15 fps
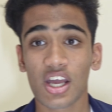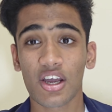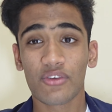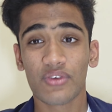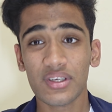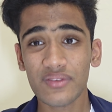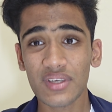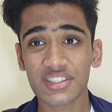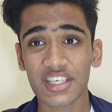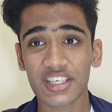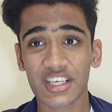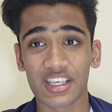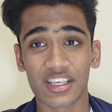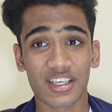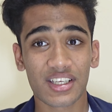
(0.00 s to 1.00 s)
When we're
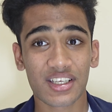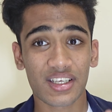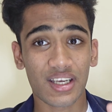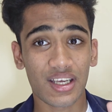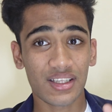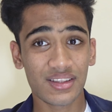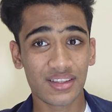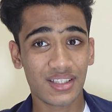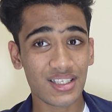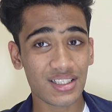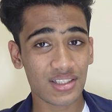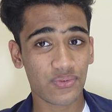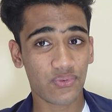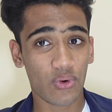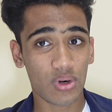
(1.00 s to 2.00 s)
checking,
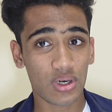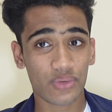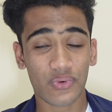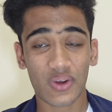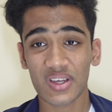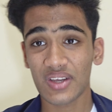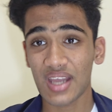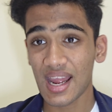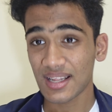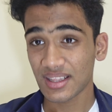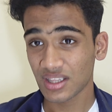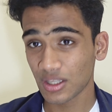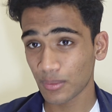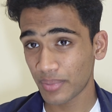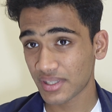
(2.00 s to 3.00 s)
this Fold 5 and
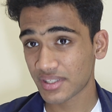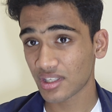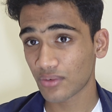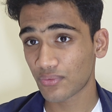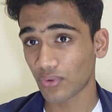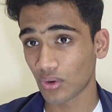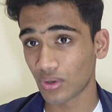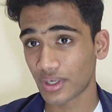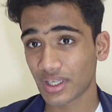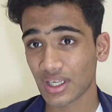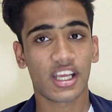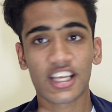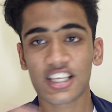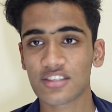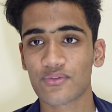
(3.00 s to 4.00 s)
the Pixel Fold
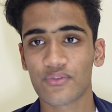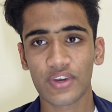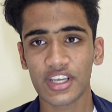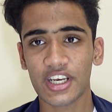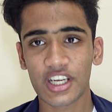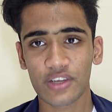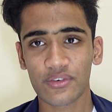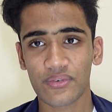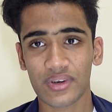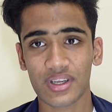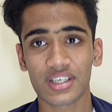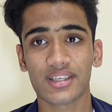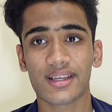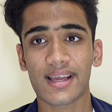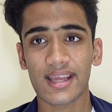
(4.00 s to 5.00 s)
is very
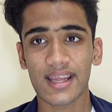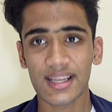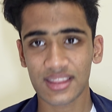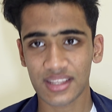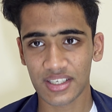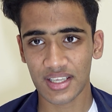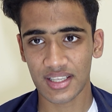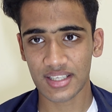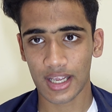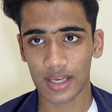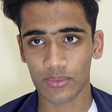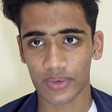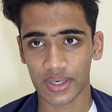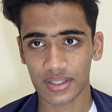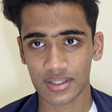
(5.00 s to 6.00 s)
different in the
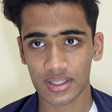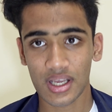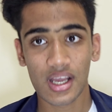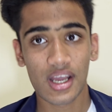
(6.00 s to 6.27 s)
design wise.